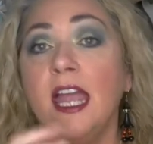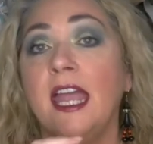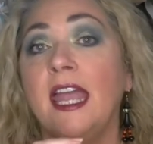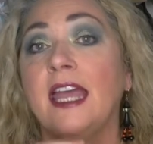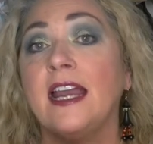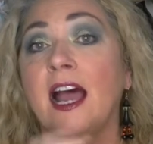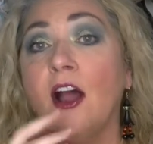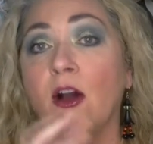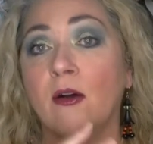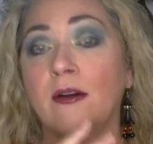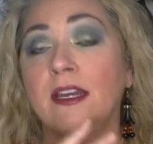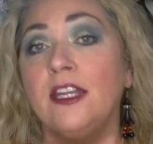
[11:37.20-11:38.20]
and I
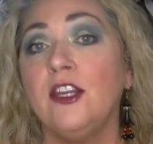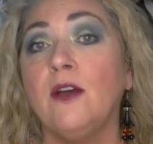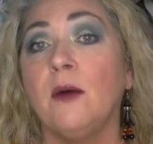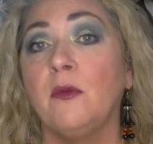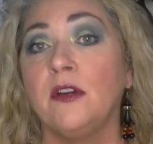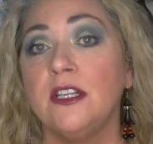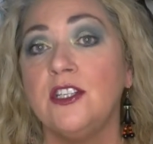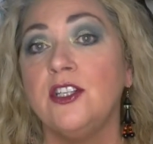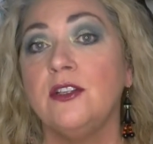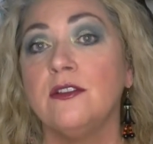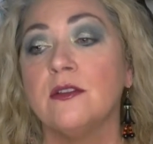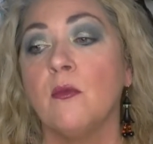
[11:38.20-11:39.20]
already knew I wanted to
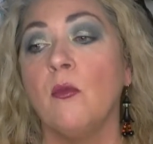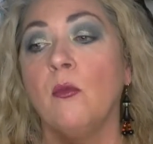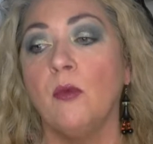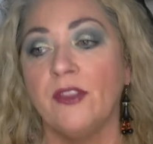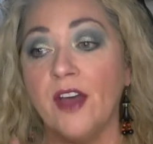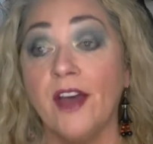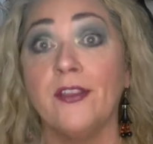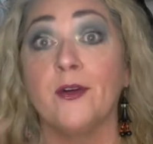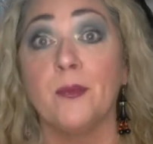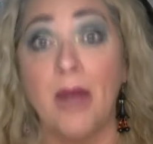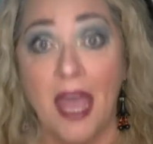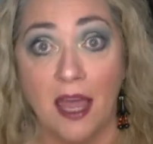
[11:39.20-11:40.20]
use them with other
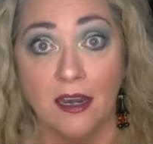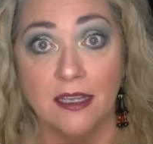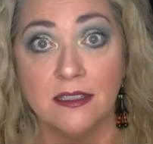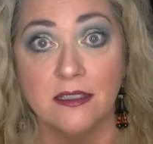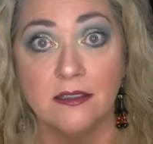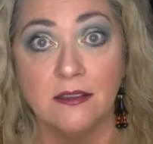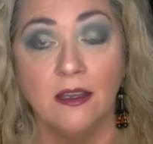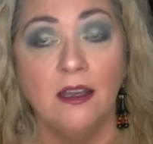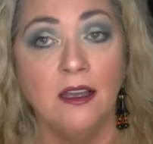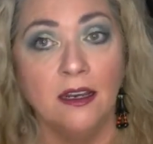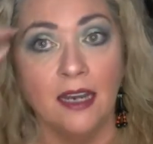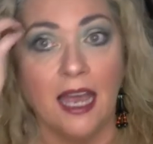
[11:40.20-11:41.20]
palettes
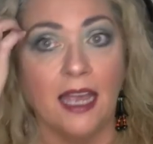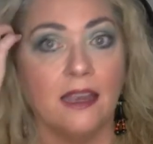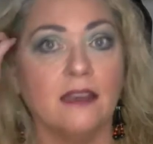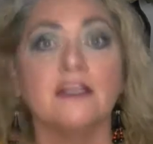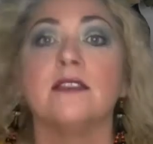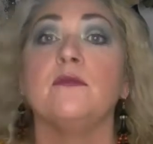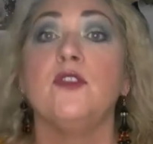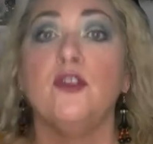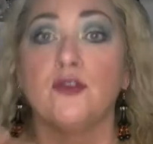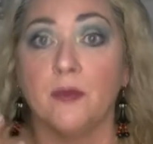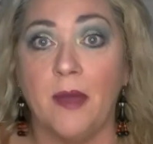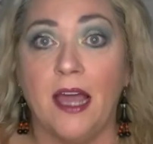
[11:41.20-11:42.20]
like some
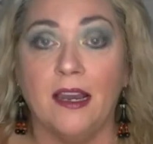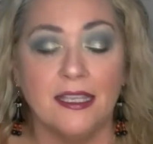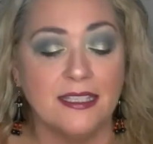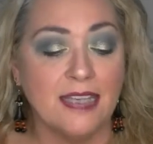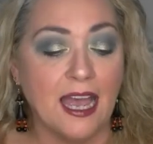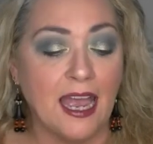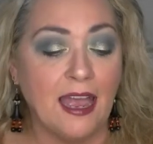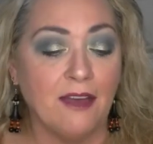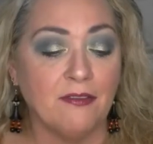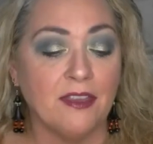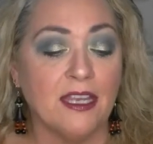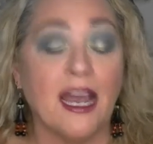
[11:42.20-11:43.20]
neutral palettes I
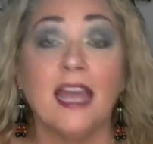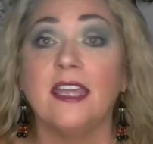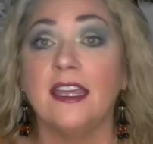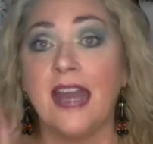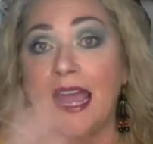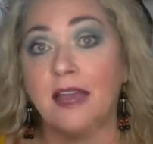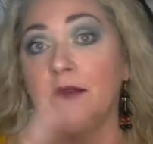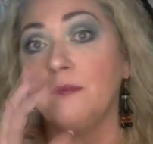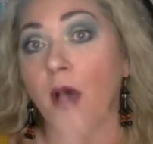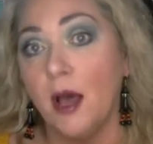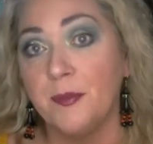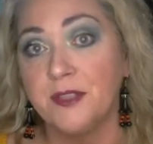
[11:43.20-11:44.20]
have that I could add
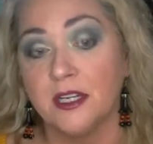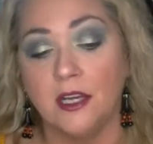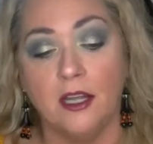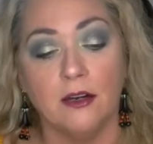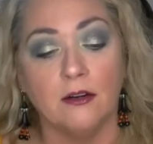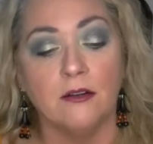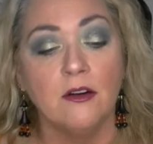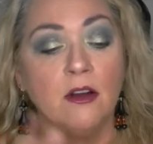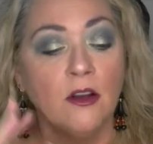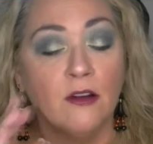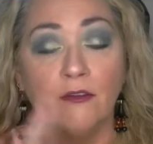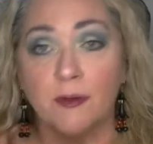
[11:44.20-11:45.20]
pops of color
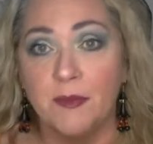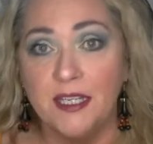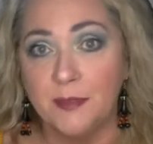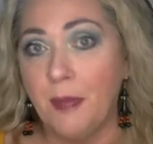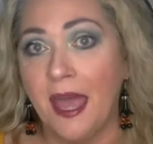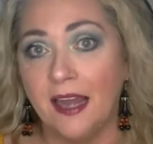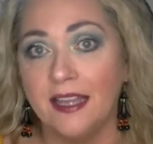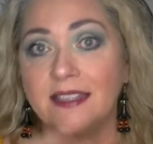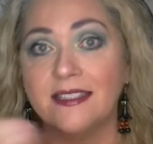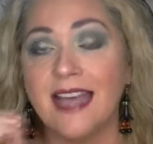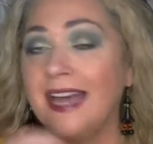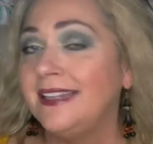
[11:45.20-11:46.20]
from these
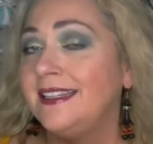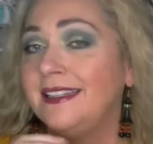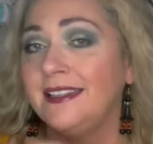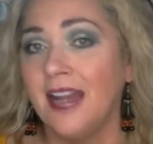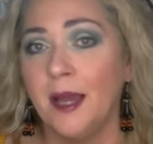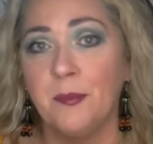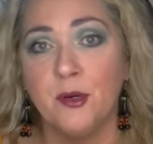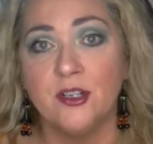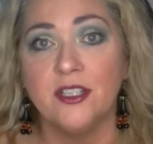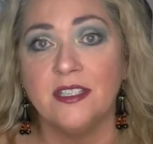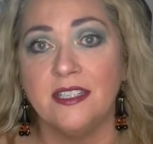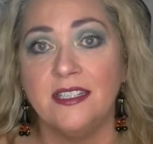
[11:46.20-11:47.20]
palettes. I did not
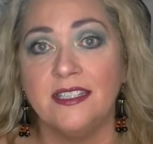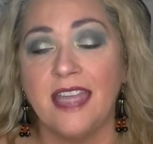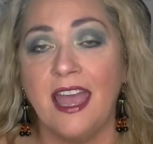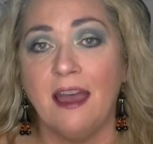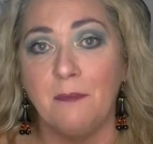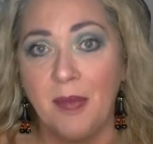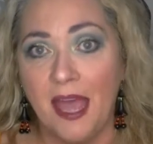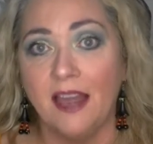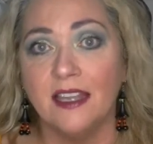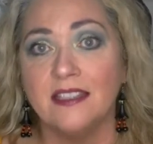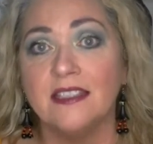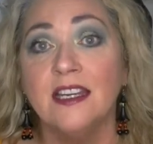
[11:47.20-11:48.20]
purchase these cap
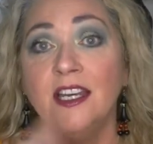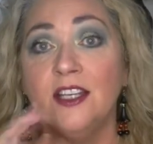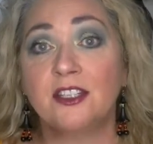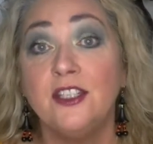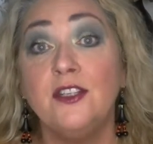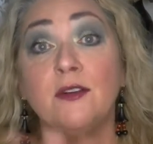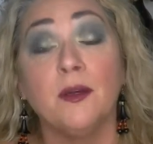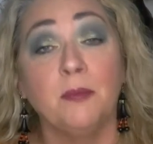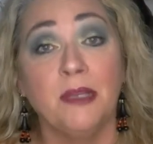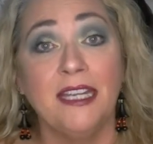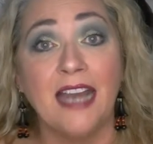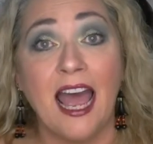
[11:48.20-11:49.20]
palettes to do
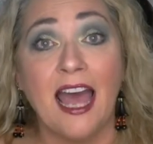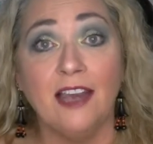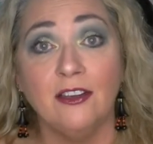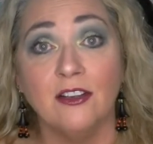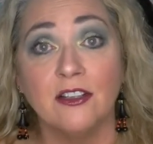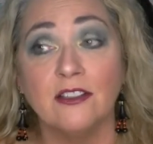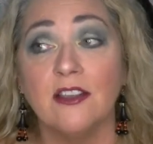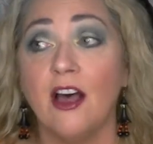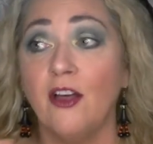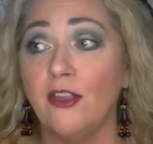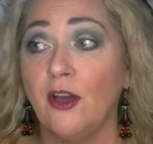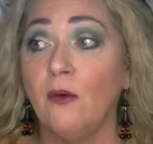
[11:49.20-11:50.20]
complete eye looks,
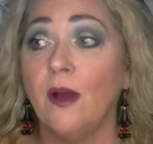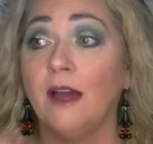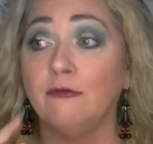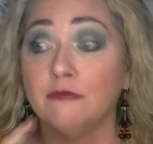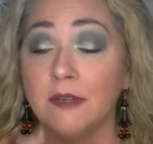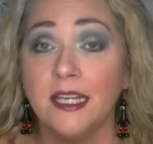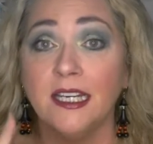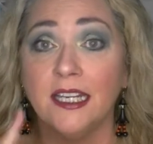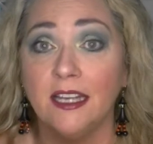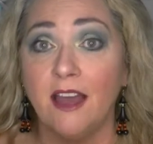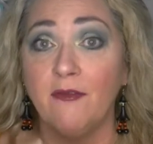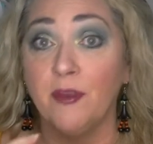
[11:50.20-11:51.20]
although I really
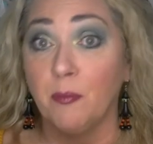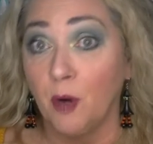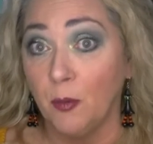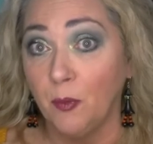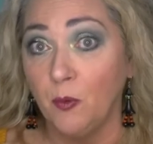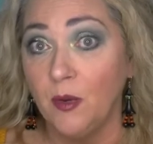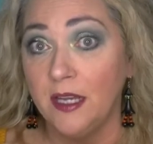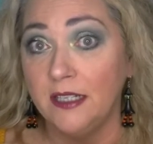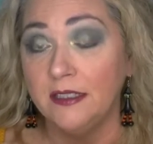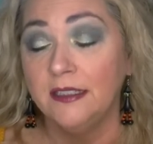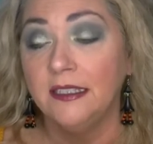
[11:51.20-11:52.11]
loved the purple one,